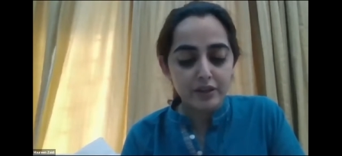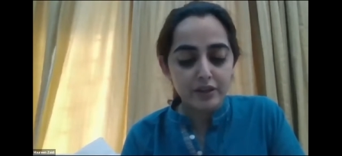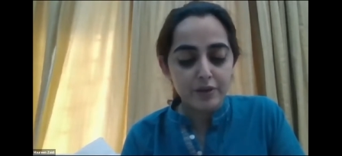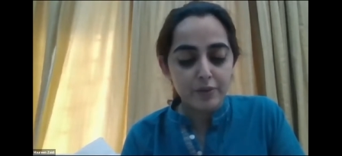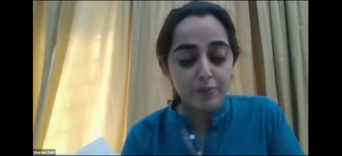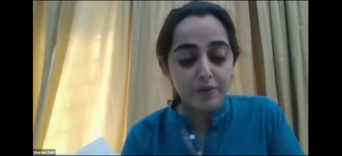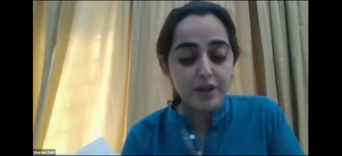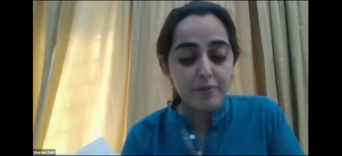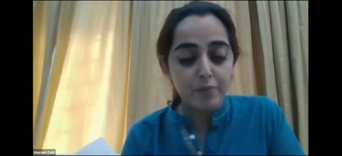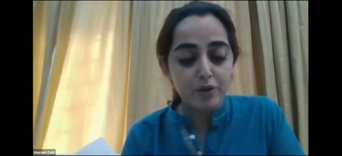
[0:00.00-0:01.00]
Actually, a
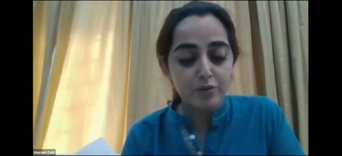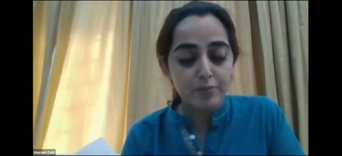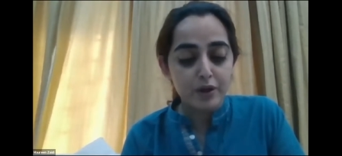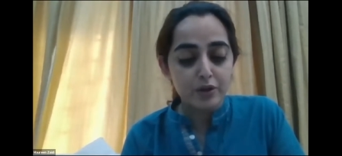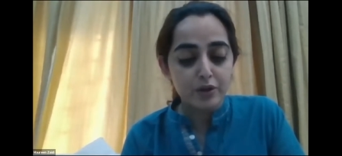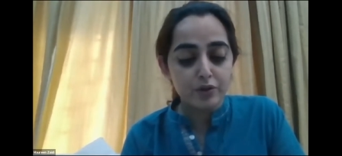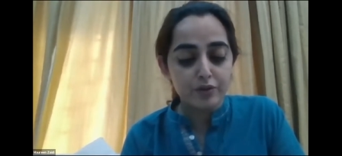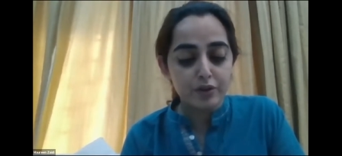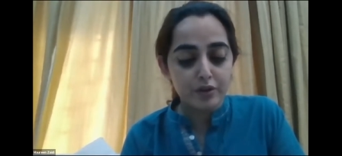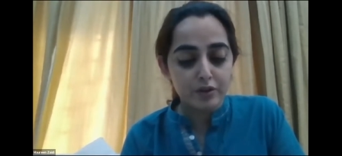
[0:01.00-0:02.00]
very important part of
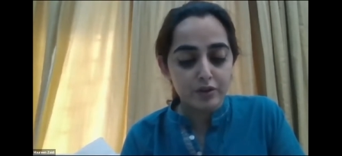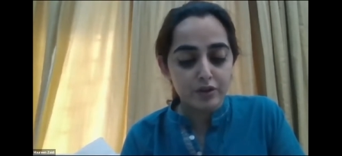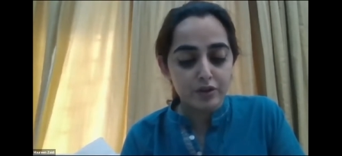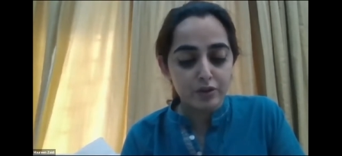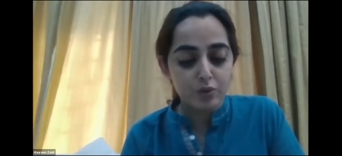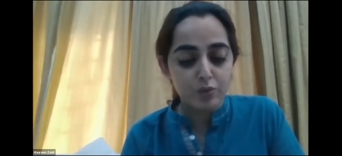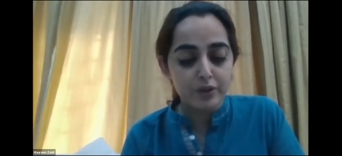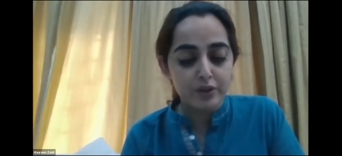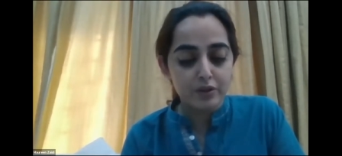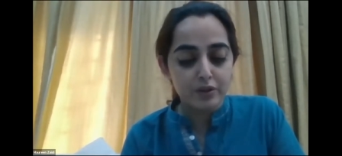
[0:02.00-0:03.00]
uh, this
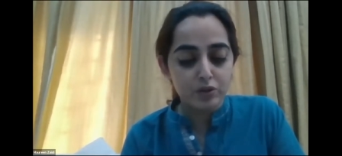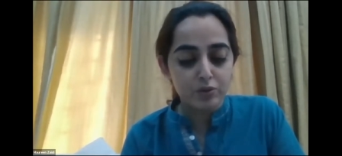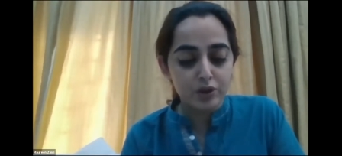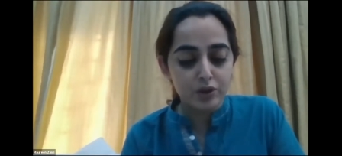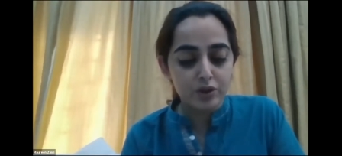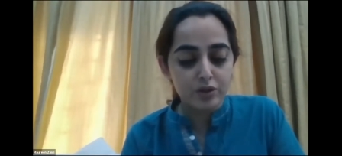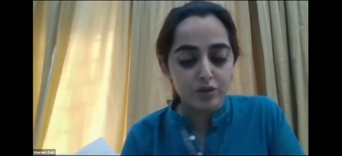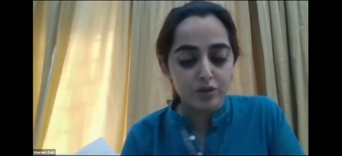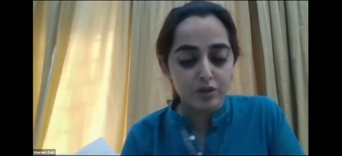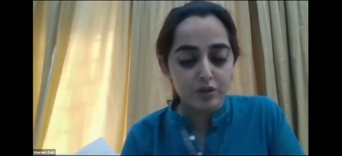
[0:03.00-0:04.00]
COVID uh, situation is
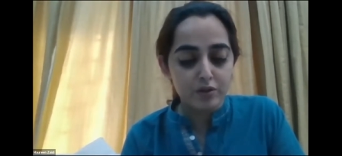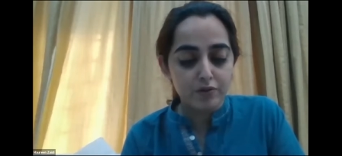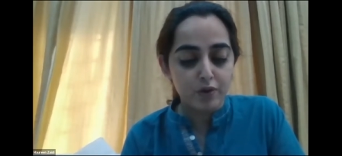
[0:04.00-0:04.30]
uh,